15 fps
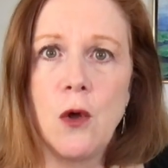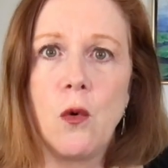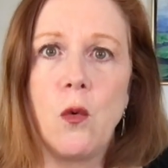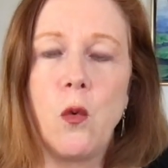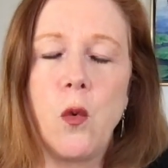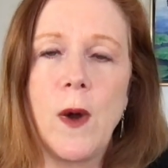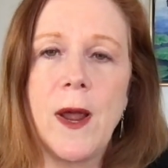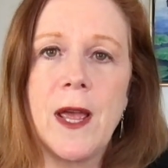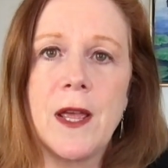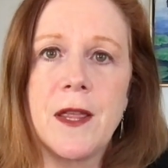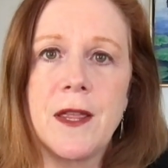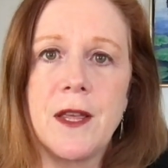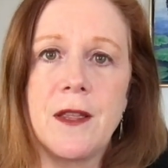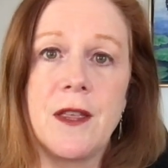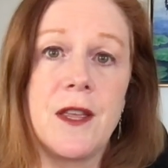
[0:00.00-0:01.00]
with
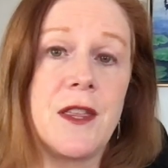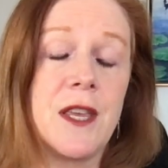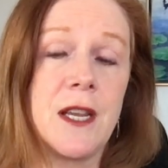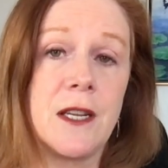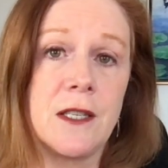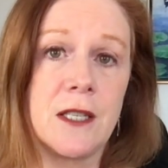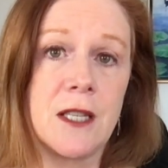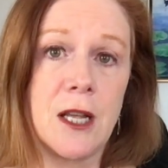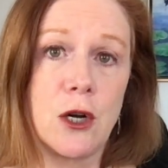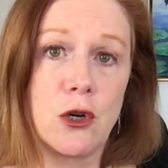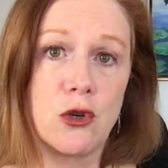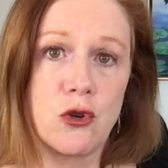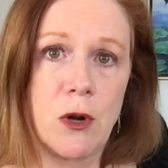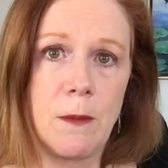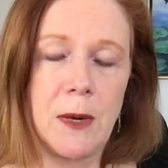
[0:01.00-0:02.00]
the things that are
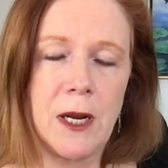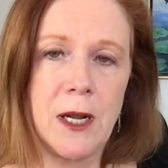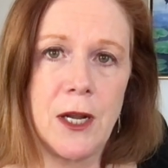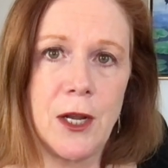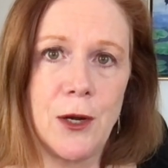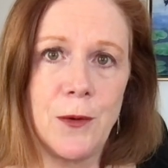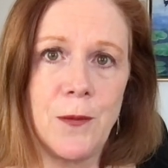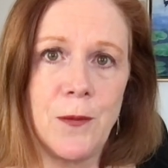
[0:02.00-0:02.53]
troubling you.